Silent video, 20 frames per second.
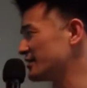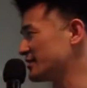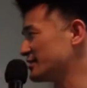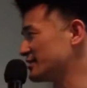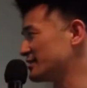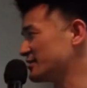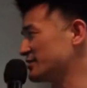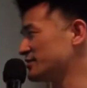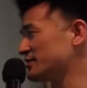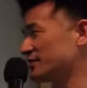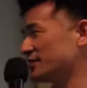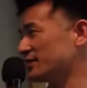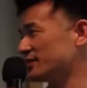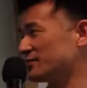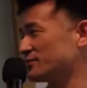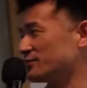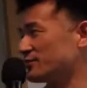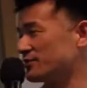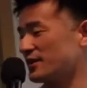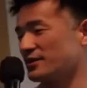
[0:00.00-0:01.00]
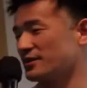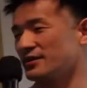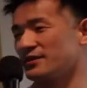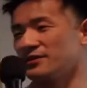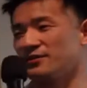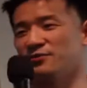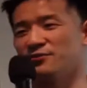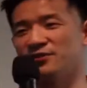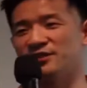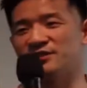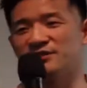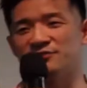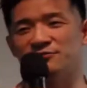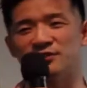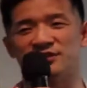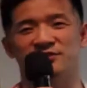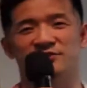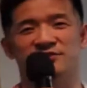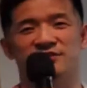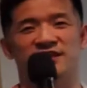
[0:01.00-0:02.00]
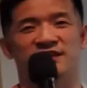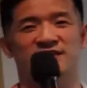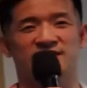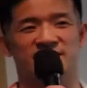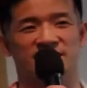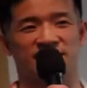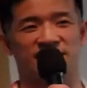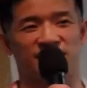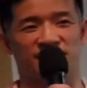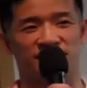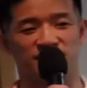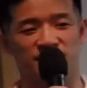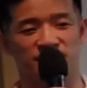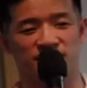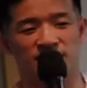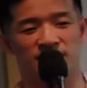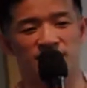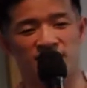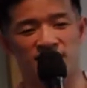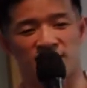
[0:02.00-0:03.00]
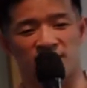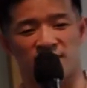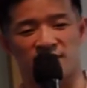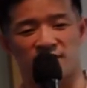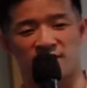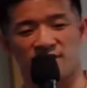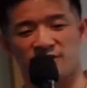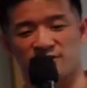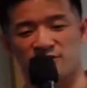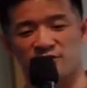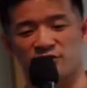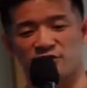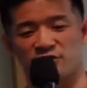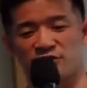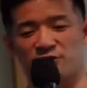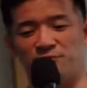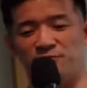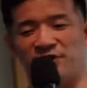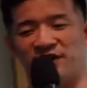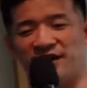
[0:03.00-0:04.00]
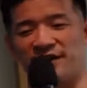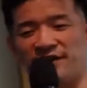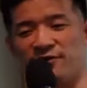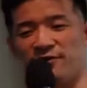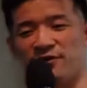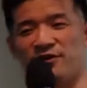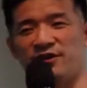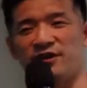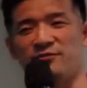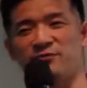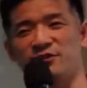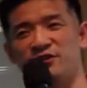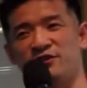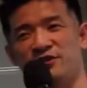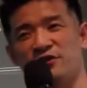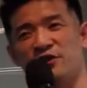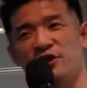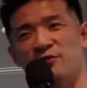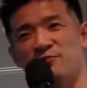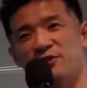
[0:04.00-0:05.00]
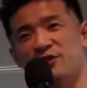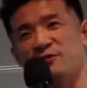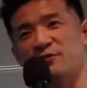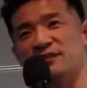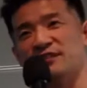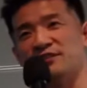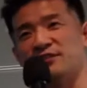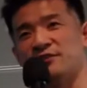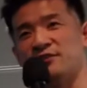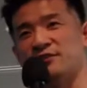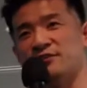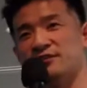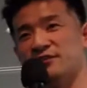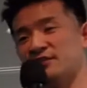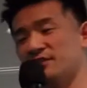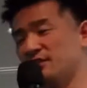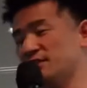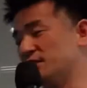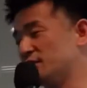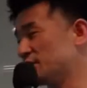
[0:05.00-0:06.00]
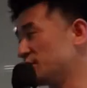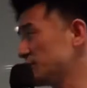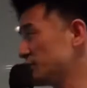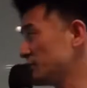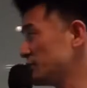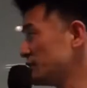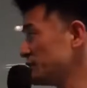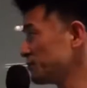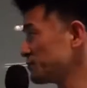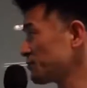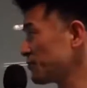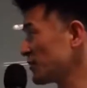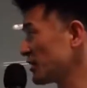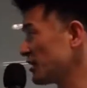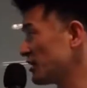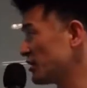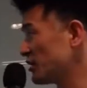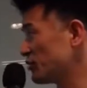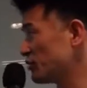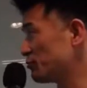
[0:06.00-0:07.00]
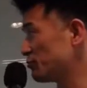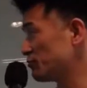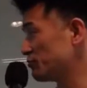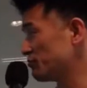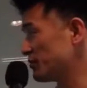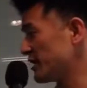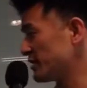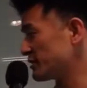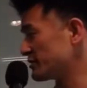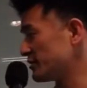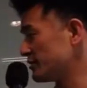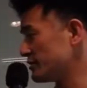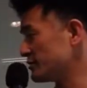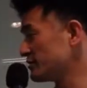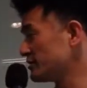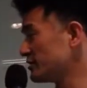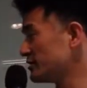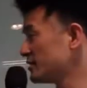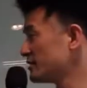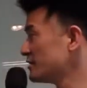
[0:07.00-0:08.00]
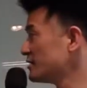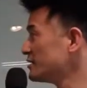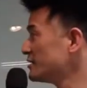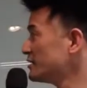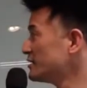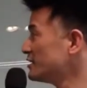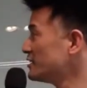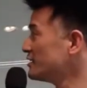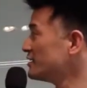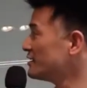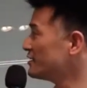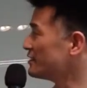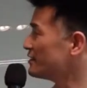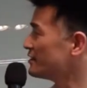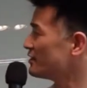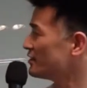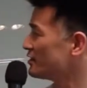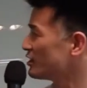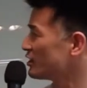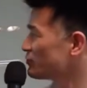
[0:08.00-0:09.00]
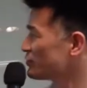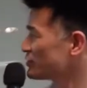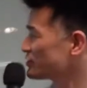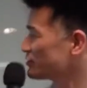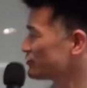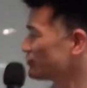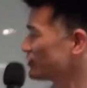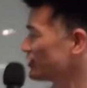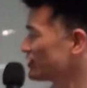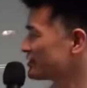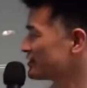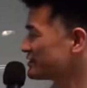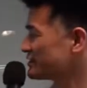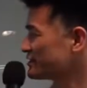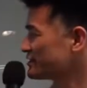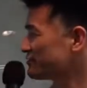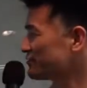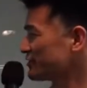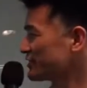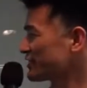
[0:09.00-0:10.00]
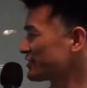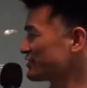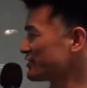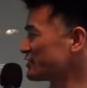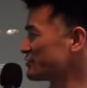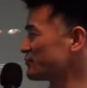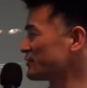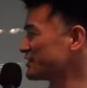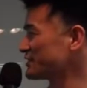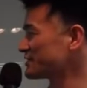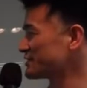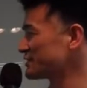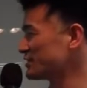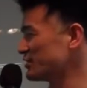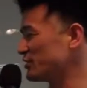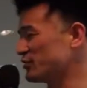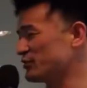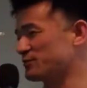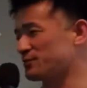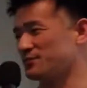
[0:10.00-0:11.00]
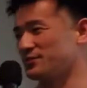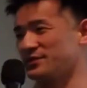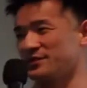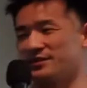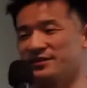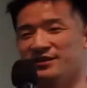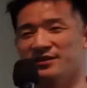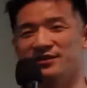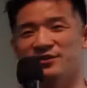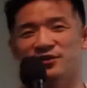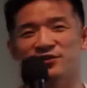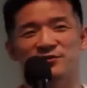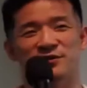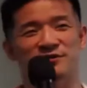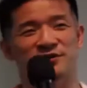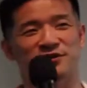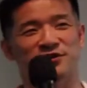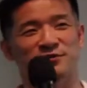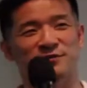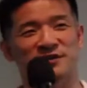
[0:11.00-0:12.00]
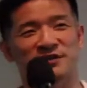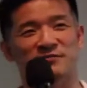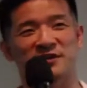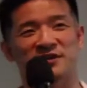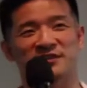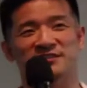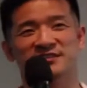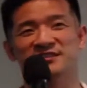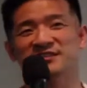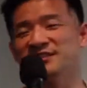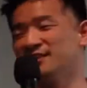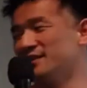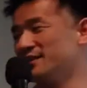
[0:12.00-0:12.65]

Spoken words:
this is what you get if you compile your mruby source into bytecode. I'm not sure why this is flickering, but hopefully nobody minds.